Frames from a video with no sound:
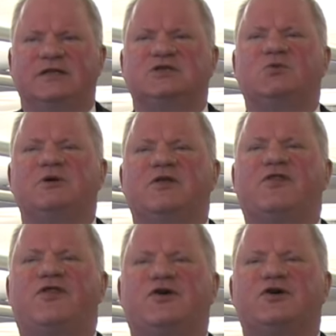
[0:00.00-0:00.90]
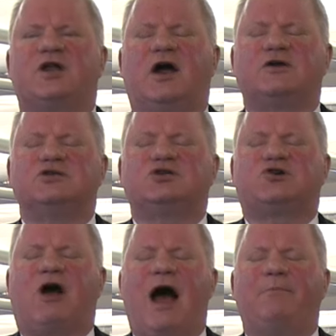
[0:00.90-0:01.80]
This will be the third largest
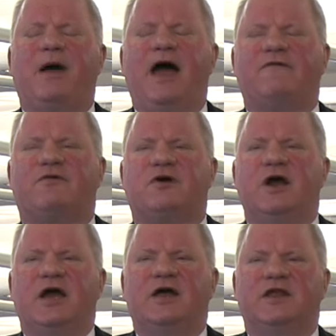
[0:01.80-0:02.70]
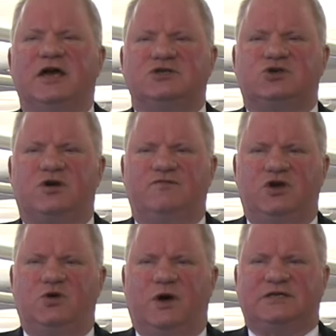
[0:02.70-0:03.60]
crop ever in the history of the
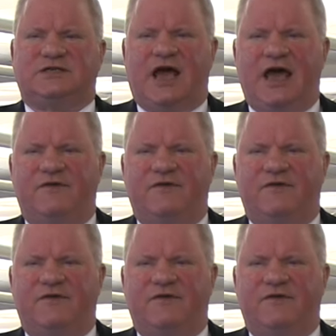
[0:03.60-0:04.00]
USA,